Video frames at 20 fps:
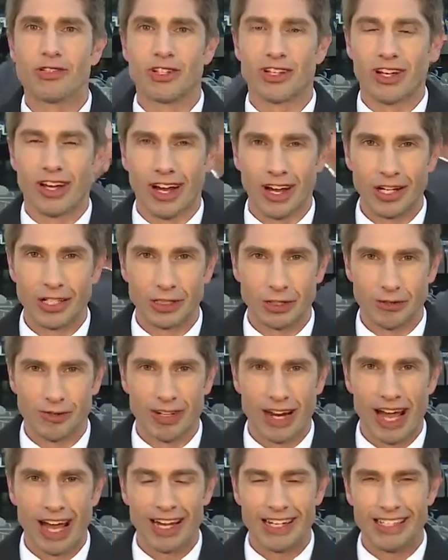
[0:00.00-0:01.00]
of the country will have an
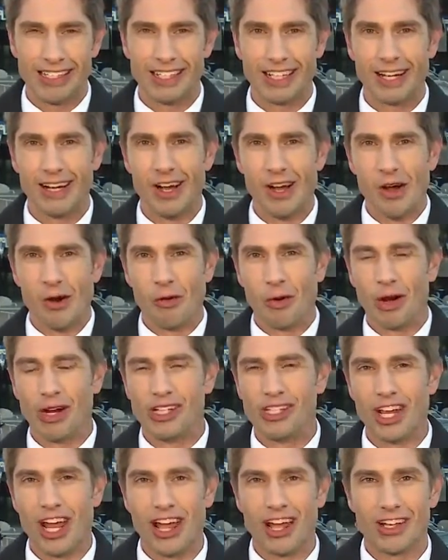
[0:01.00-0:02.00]
idea where
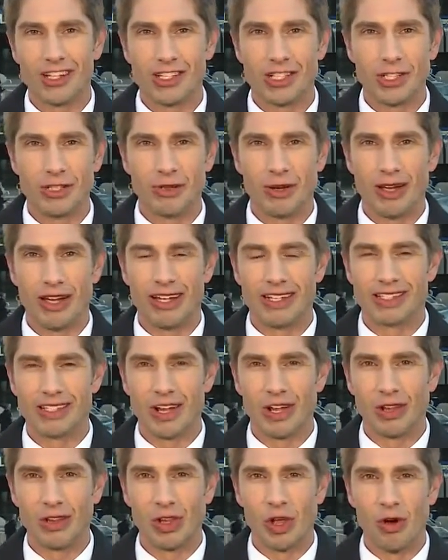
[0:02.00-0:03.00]
JSU is
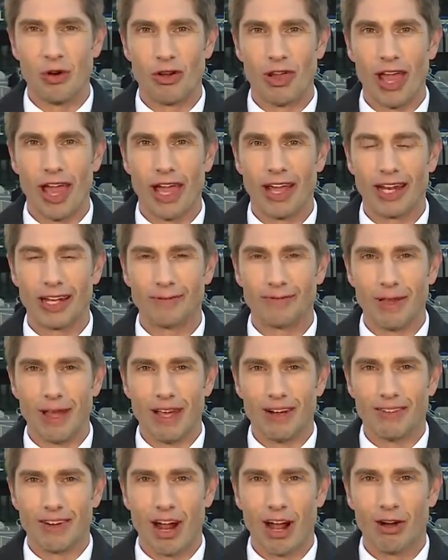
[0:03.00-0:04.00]
located.
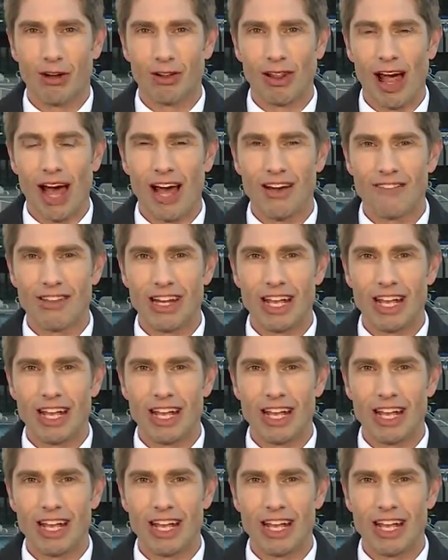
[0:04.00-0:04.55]
For now, live in